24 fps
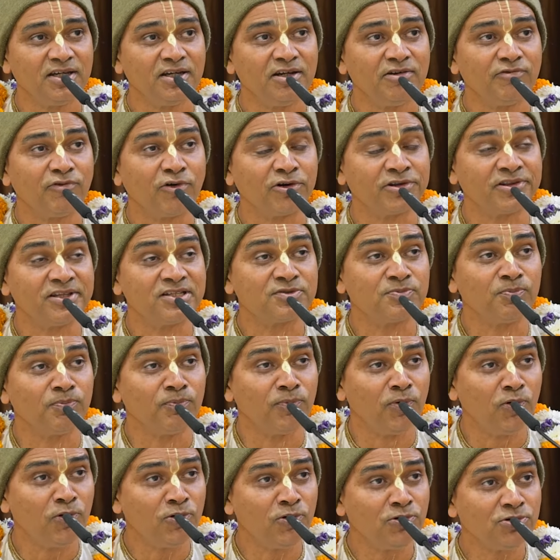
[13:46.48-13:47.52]
for this
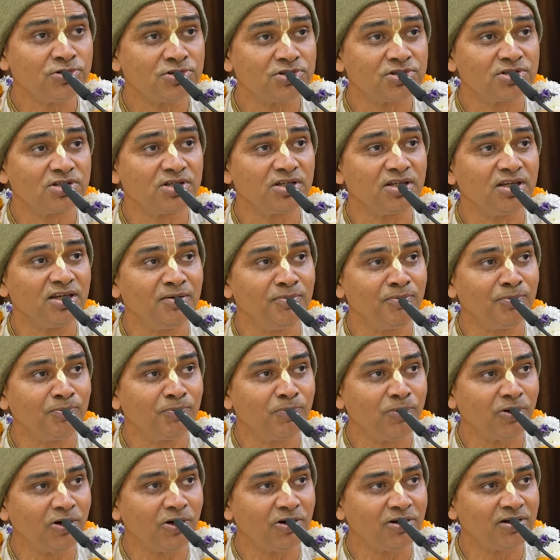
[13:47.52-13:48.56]
most
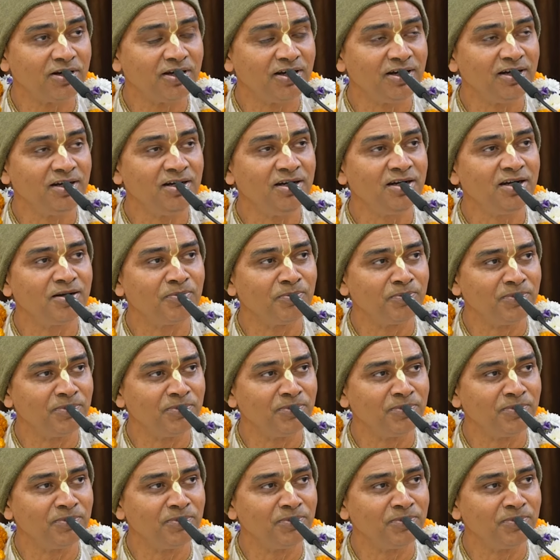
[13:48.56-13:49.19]
important